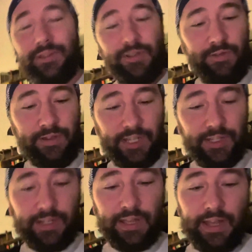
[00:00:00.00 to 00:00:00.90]
you do
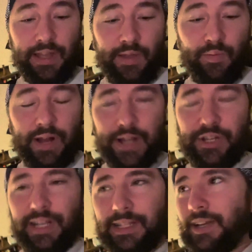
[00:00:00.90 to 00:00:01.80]
this
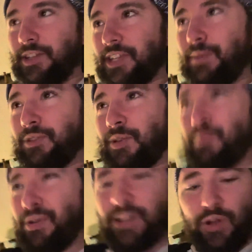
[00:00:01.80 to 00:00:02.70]
project, I was able to
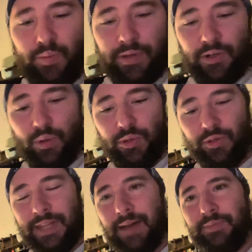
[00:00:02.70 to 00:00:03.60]
break open an older
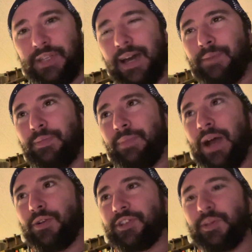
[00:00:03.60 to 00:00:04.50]
laptop
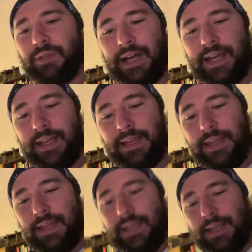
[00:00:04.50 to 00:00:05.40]
power supply,
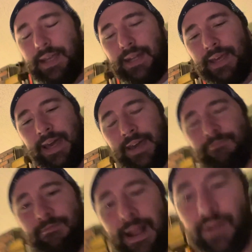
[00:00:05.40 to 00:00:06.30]
and it
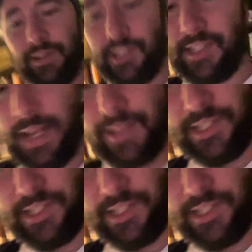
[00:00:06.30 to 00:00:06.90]
had round cells